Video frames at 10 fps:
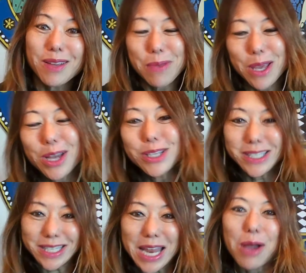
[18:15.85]

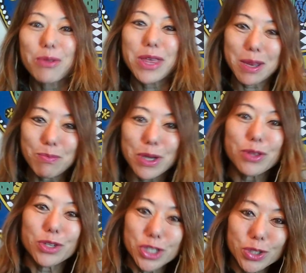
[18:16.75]
because now they can bring
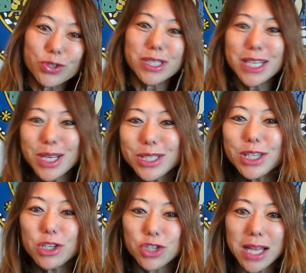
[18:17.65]
their children to
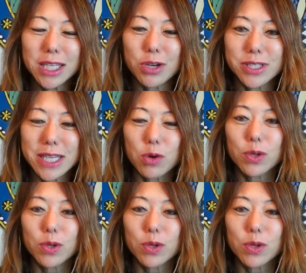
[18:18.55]
the childcare center?